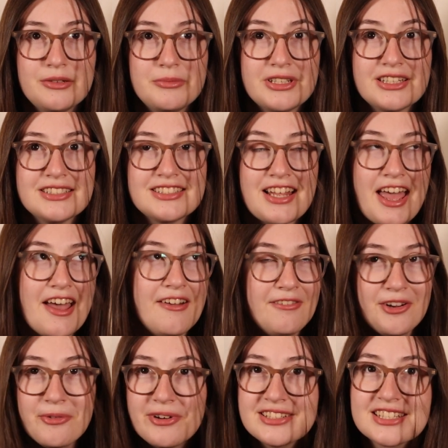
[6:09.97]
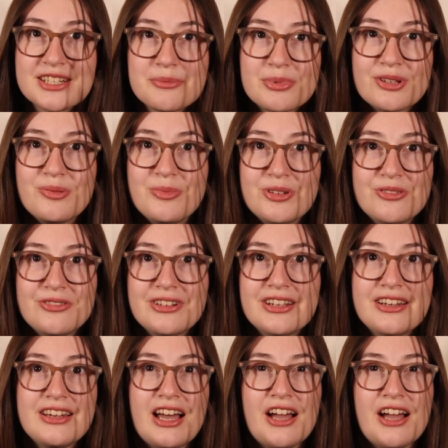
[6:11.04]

because every once in a blue moon,